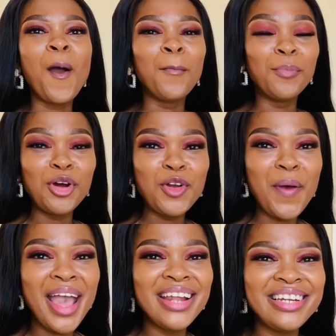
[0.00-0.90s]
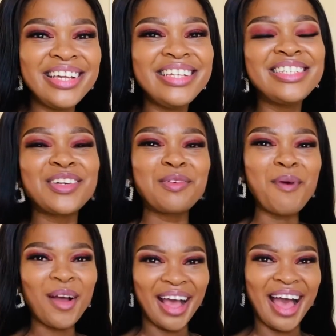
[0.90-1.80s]
Molweni,
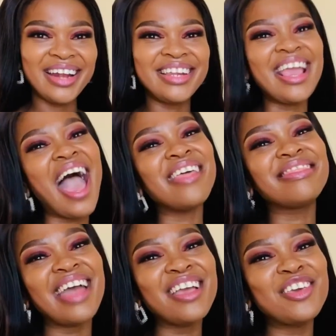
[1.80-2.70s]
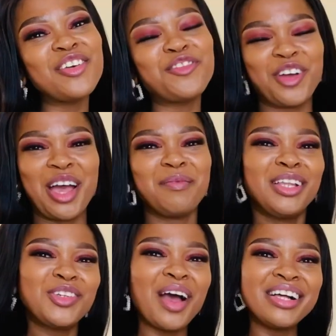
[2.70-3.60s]
ndingubongani, and thank you for
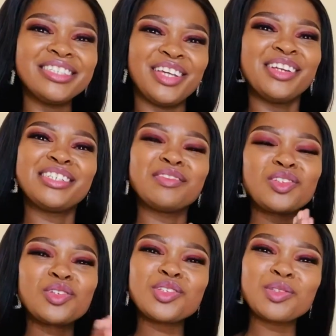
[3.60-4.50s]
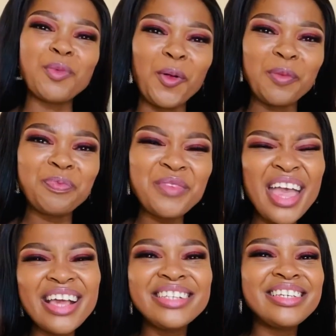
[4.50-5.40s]
coming to Alternatives Too Small.
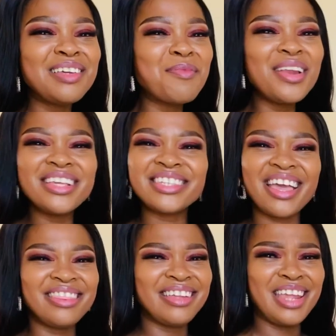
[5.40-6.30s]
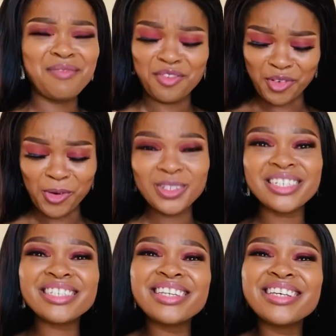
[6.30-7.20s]
Ndinibulisa in the name of
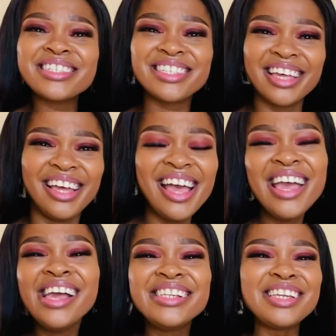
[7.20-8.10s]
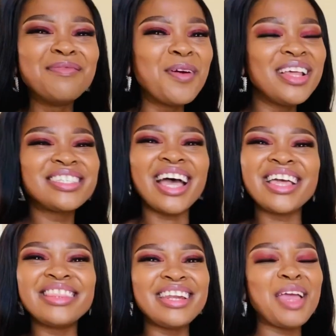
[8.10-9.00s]
gorgeousness, Ndinibulisa
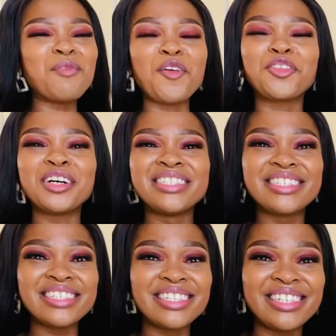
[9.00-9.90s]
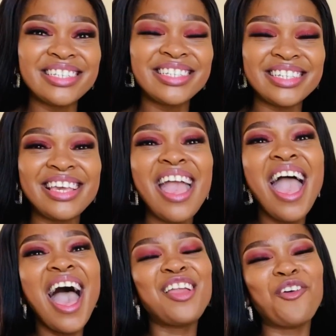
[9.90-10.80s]
in the name of consistency,
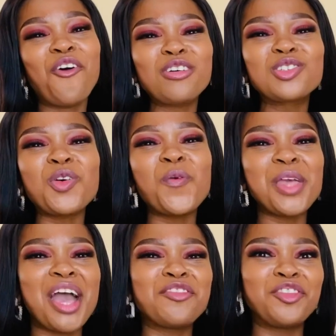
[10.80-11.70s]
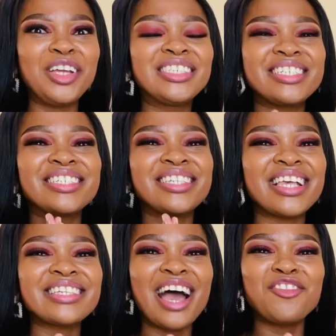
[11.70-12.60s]
and also we have reached
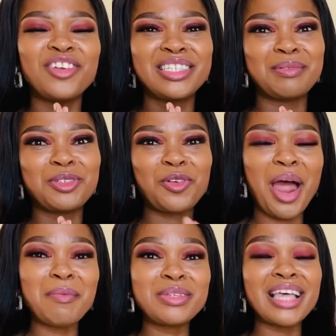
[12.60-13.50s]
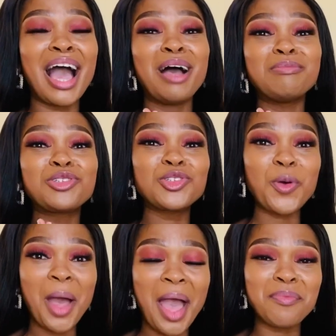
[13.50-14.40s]
600 subscribers. I am so
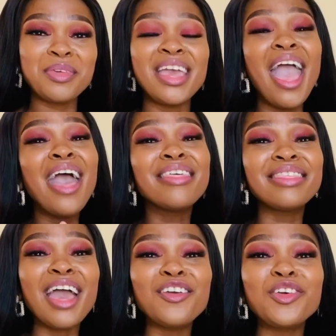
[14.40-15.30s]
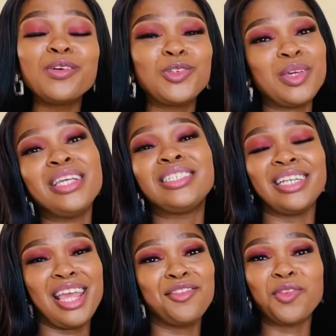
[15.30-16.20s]
happy. Thank you to each
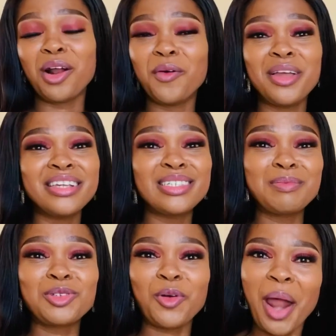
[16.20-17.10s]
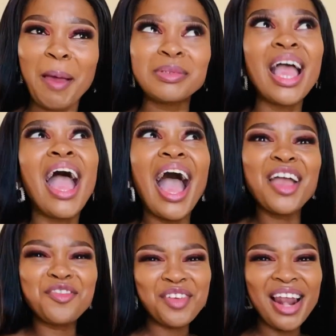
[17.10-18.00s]
and everyone who is subscribed.
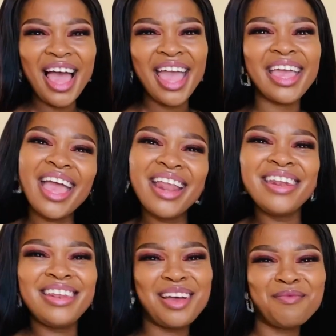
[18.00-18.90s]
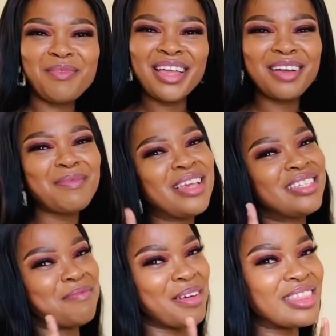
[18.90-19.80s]
I feel like now my young is
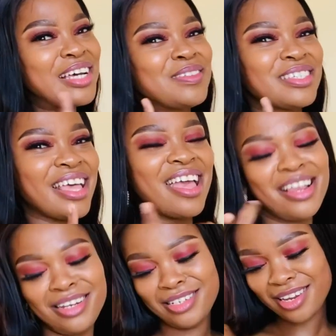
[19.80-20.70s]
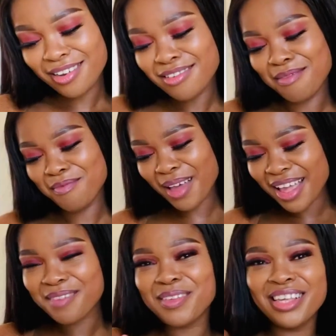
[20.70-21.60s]
1,000.
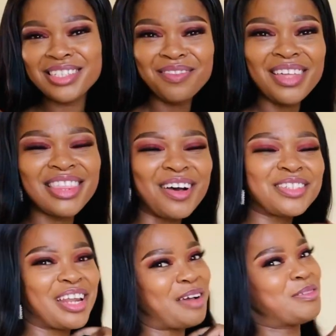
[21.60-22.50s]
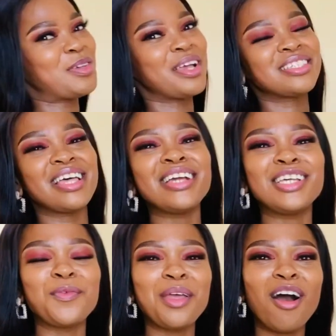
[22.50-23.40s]
I'm so
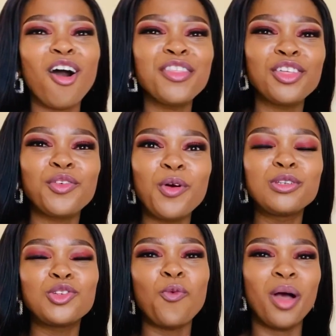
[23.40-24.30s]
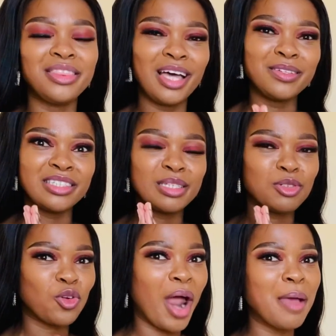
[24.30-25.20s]
excited. We are on the road to 1,000
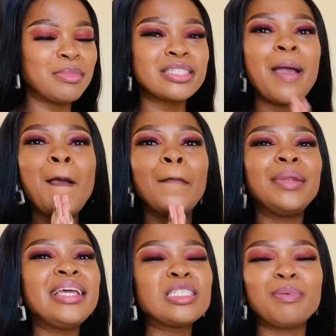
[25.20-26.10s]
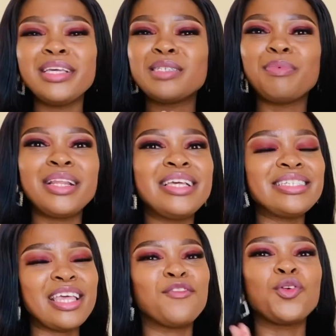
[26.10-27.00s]
subscribers. Please, please,
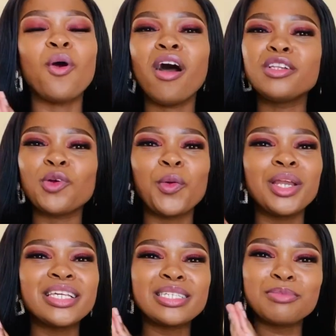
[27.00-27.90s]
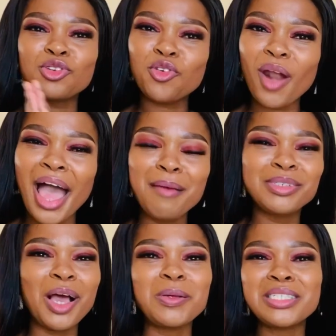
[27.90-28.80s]
please, if you aren't already subscribed,
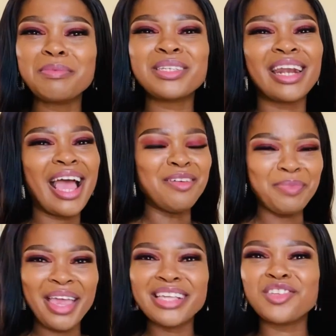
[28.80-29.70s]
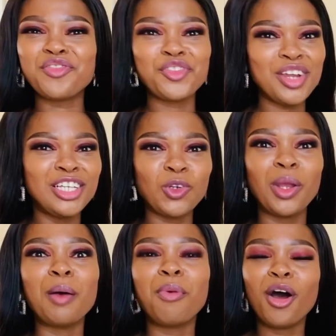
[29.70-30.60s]
go subscribe. It's free. Join
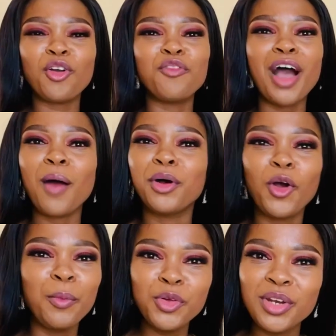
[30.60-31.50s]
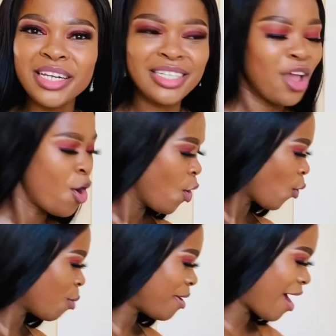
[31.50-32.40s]
a part of our community.
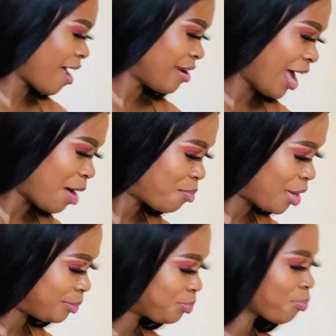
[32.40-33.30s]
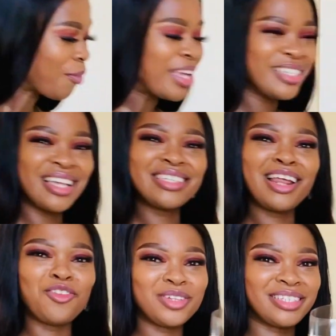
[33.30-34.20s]
Kumnanda apha.
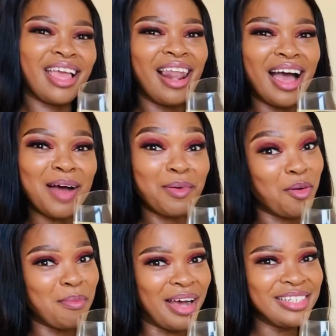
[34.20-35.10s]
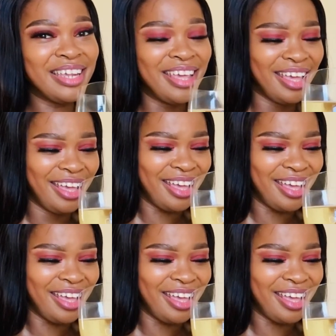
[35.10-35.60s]
Siyasala nosela apha kumandi.